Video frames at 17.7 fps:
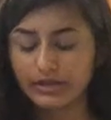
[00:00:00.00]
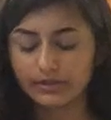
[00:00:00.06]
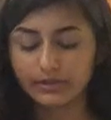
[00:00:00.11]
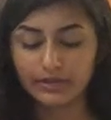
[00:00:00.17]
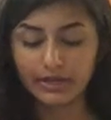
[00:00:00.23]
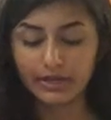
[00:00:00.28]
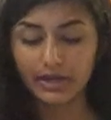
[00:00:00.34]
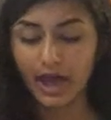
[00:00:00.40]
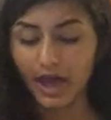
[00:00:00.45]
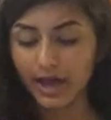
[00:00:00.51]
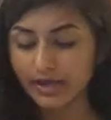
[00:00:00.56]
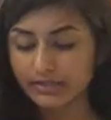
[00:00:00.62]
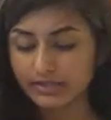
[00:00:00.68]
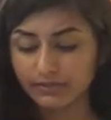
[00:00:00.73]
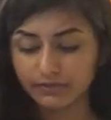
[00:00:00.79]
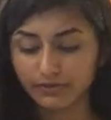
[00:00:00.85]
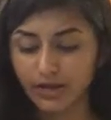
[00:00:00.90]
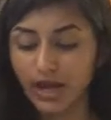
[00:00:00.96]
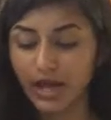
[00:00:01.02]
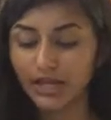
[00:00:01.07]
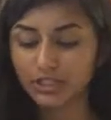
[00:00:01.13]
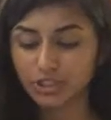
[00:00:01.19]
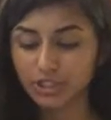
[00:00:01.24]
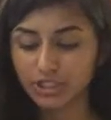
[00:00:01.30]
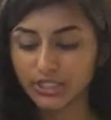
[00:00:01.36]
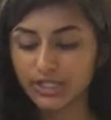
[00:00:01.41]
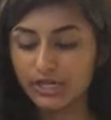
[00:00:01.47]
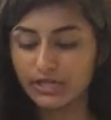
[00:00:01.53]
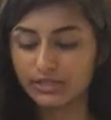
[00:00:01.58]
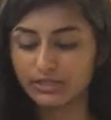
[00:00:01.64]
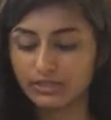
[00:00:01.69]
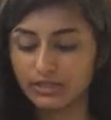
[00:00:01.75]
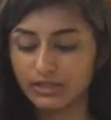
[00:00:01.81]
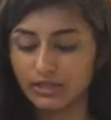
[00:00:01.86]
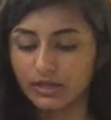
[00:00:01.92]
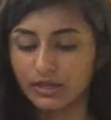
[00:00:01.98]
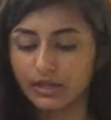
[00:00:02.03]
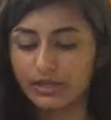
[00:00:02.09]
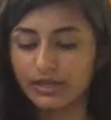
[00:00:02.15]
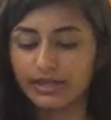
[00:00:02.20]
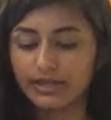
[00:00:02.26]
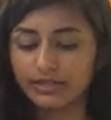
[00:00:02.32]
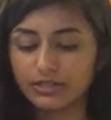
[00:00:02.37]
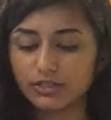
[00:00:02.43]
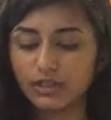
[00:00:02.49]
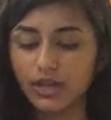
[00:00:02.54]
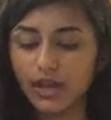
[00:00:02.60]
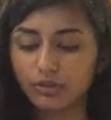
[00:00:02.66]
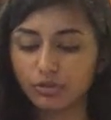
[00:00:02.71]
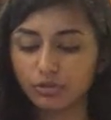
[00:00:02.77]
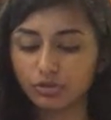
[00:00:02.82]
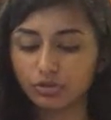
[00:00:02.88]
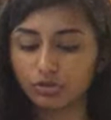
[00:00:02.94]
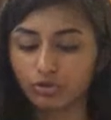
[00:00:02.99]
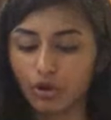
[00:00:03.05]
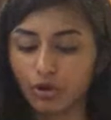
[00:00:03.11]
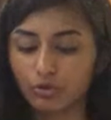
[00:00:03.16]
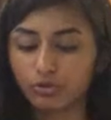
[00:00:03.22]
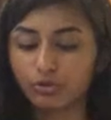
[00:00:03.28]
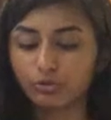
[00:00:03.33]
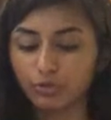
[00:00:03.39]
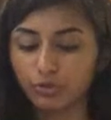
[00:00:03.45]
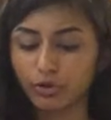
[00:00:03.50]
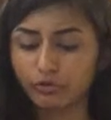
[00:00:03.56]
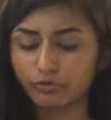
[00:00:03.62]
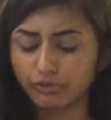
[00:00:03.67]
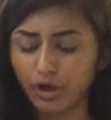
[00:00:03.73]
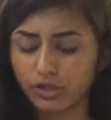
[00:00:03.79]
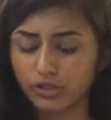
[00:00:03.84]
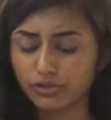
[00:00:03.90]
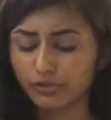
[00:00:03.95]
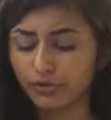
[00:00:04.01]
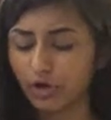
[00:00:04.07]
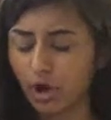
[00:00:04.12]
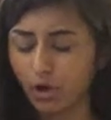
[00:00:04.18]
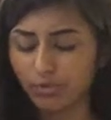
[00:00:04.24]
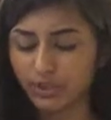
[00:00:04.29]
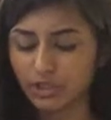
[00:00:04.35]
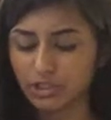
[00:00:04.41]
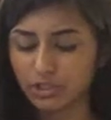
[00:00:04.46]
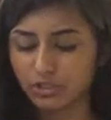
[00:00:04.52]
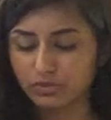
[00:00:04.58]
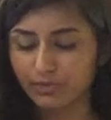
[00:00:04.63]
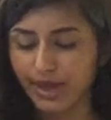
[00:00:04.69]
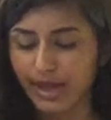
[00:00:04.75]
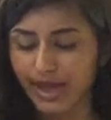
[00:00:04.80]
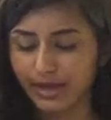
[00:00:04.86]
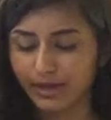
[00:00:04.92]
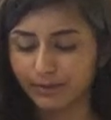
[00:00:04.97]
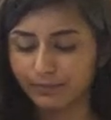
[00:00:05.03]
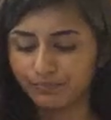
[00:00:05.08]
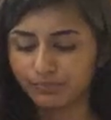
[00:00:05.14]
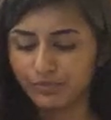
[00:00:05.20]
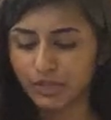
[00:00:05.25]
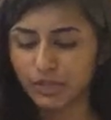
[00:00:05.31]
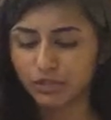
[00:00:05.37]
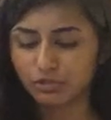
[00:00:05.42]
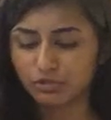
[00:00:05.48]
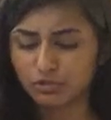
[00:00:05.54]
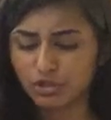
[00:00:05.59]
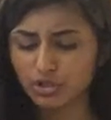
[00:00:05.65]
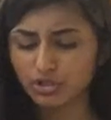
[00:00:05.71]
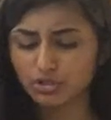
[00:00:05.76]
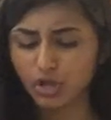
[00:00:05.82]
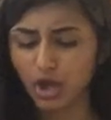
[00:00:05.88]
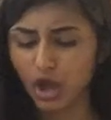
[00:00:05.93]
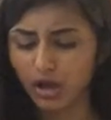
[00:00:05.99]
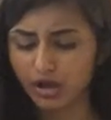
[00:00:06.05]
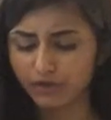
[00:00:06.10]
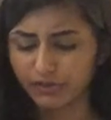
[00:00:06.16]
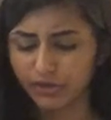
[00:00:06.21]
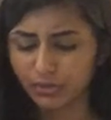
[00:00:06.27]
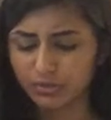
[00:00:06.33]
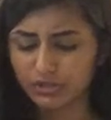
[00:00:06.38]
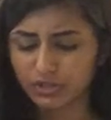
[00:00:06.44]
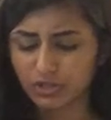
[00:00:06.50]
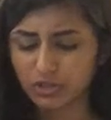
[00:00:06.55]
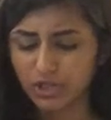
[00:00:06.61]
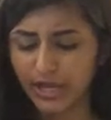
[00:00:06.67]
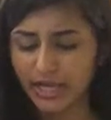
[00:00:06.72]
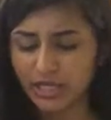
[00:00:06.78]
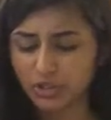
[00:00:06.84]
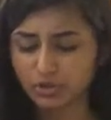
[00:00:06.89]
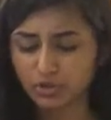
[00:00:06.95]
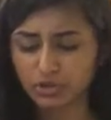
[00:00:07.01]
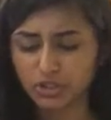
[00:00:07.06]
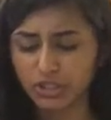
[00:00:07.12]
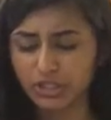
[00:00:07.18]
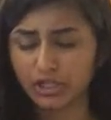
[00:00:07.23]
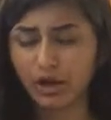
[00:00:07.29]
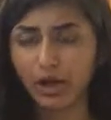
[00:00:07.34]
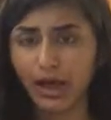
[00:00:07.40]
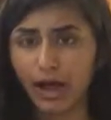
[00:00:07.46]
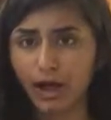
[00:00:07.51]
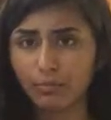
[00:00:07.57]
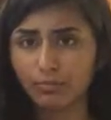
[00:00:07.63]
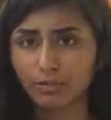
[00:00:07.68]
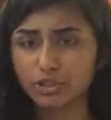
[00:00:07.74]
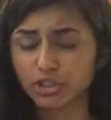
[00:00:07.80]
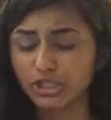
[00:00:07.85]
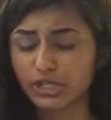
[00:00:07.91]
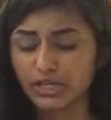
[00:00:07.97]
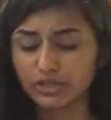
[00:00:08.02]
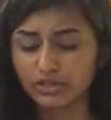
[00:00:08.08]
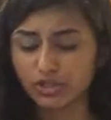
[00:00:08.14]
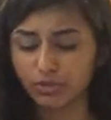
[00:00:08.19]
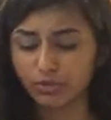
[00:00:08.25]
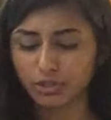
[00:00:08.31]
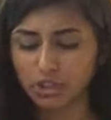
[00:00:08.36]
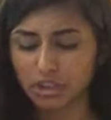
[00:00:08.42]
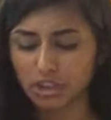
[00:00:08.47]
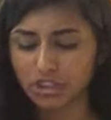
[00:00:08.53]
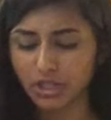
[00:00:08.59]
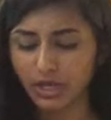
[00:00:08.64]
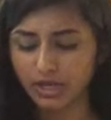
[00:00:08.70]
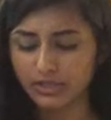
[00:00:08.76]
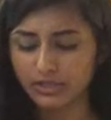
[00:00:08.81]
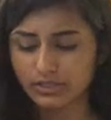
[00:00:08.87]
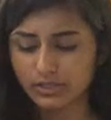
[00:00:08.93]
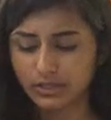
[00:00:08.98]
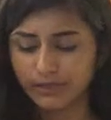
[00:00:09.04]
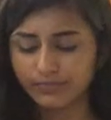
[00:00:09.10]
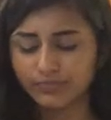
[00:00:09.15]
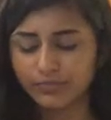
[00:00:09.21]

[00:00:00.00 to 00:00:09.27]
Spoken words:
"In the eyes of God, she is. It's not through a fault of her own that she's mad. You shouldn't talk of her with such hatred. She cannot help what she is or what she does."